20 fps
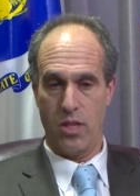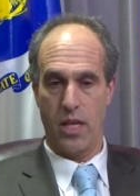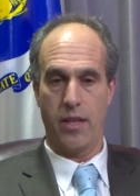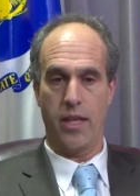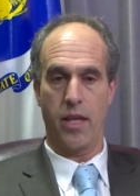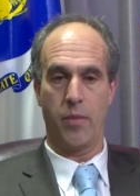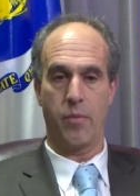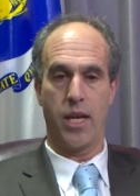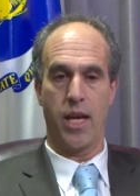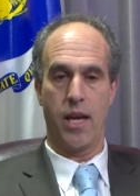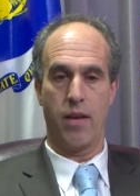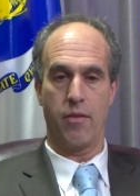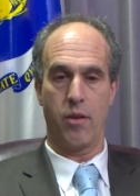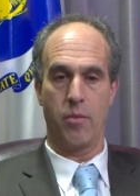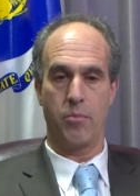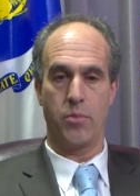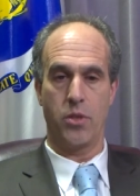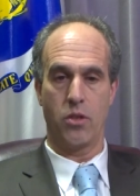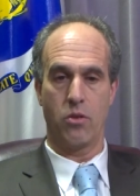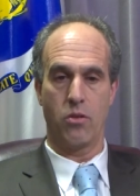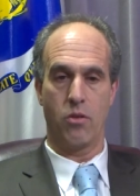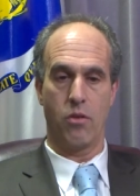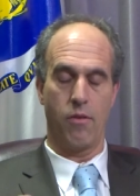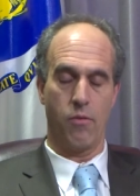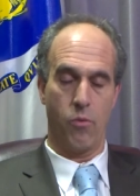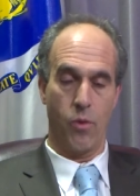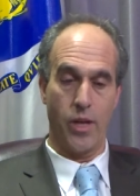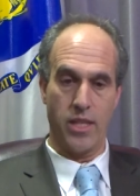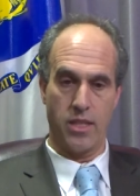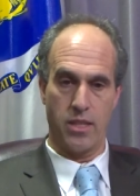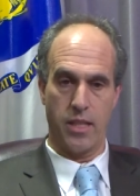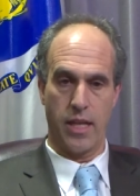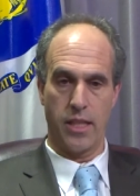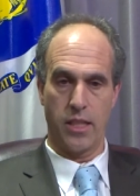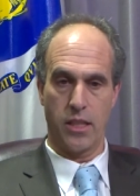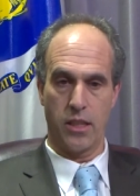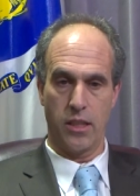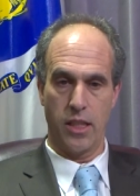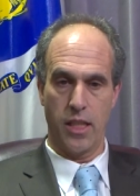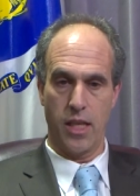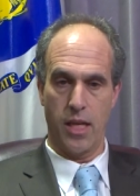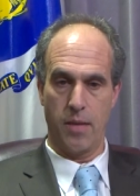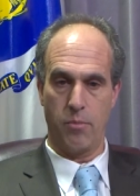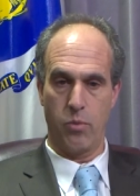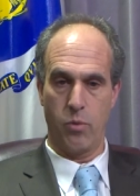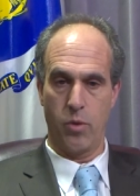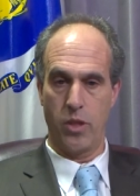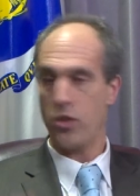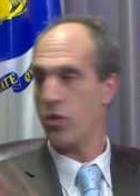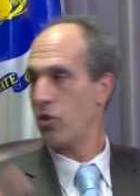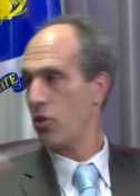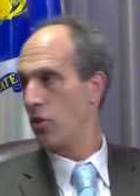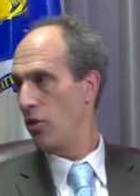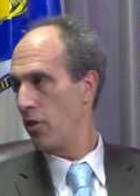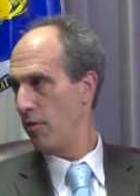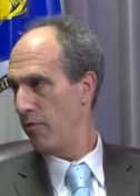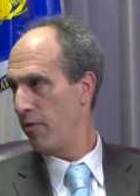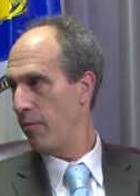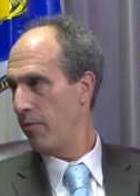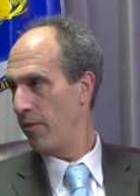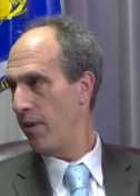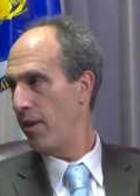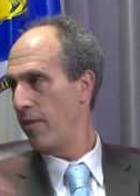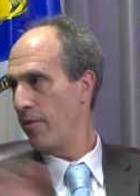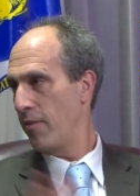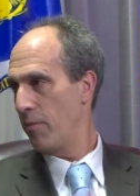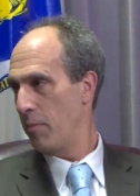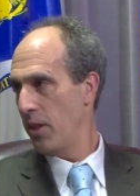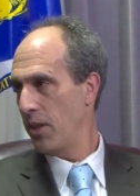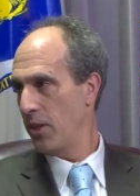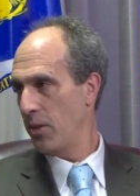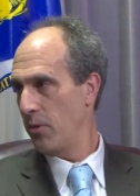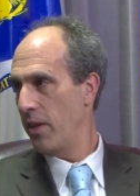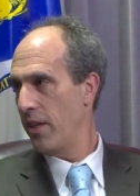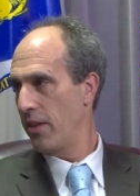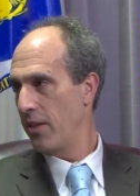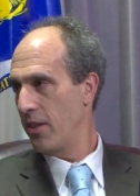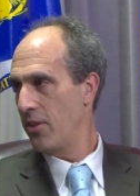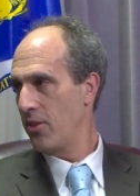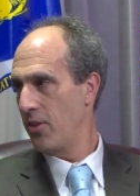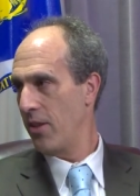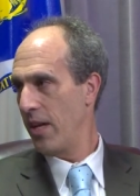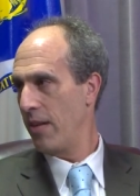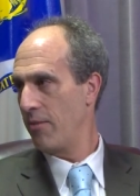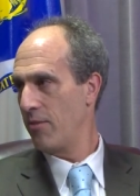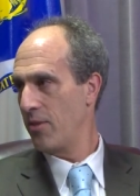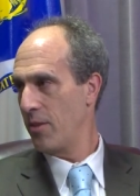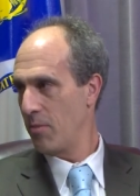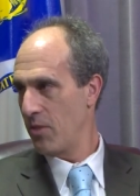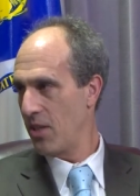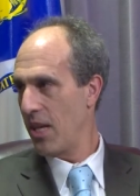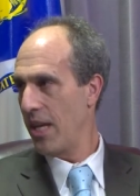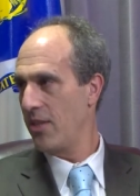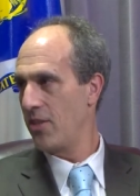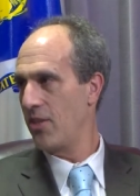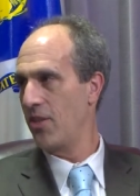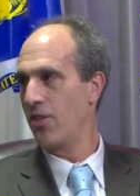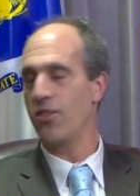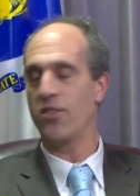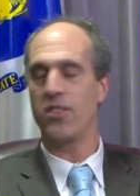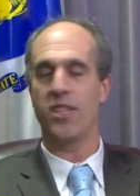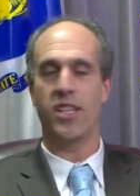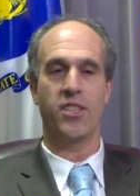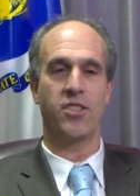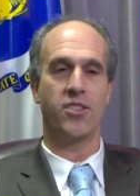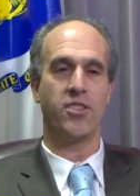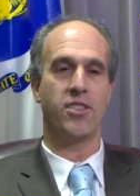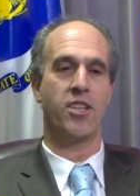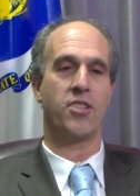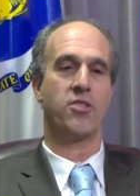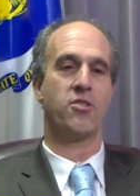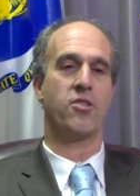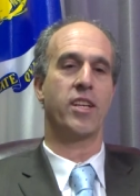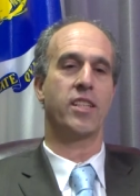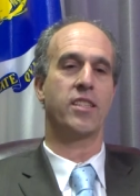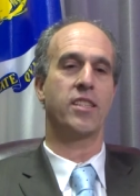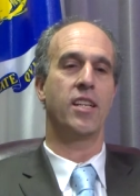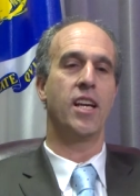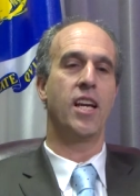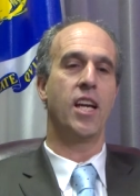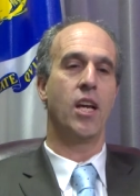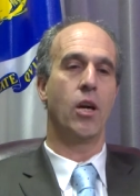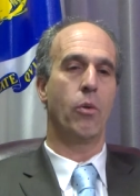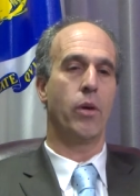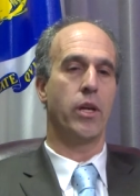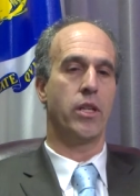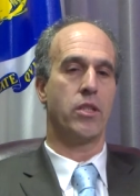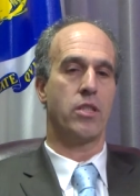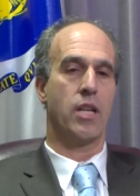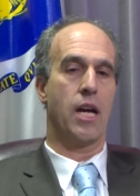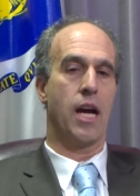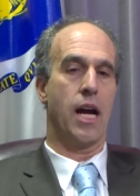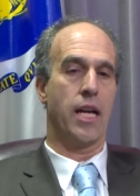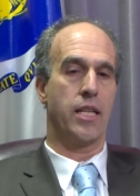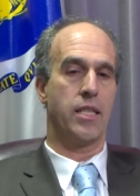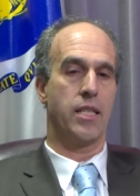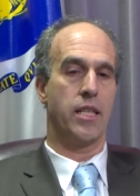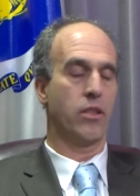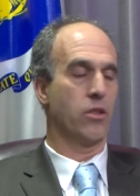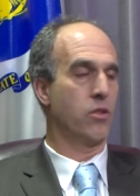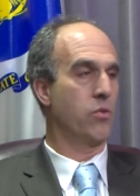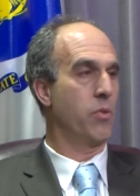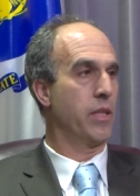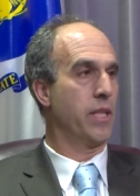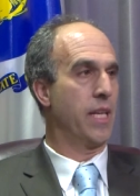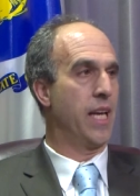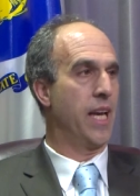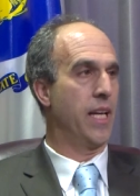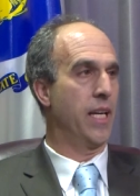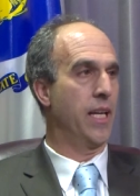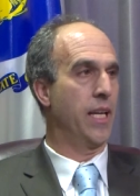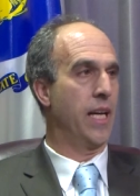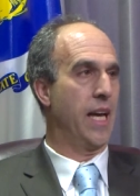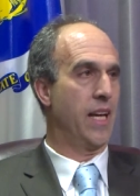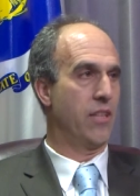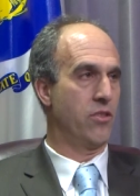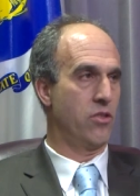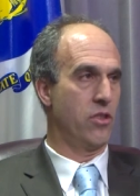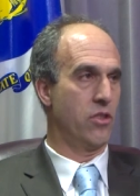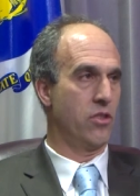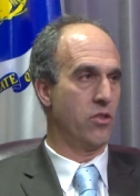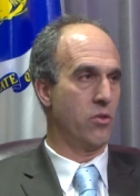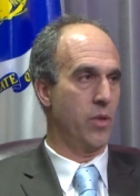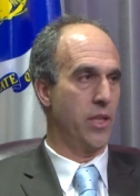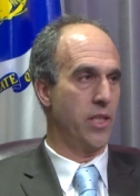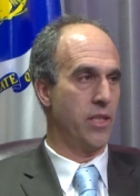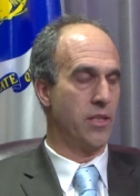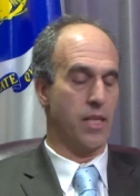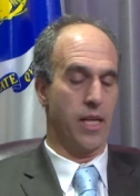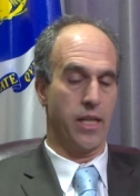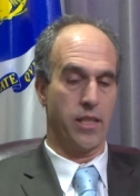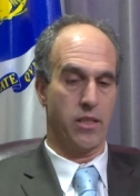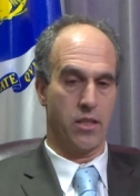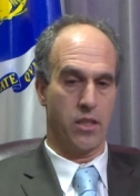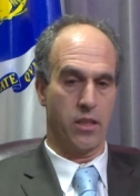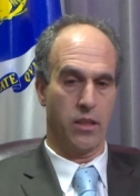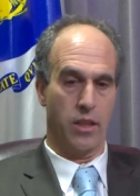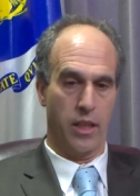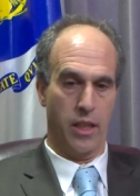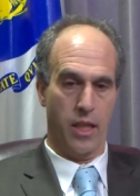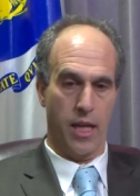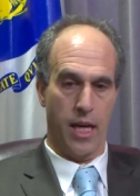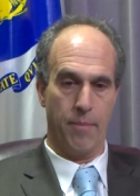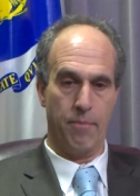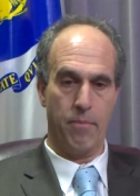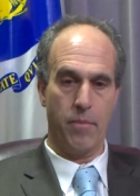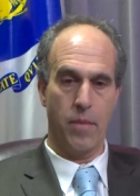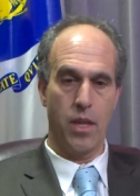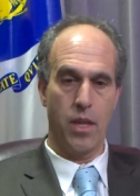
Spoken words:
And then we have a Bureau of Waste Site Cleanup, which you're very familiar with because you have some sites in your district, which deals with getting hazardous waste sites cleaned up.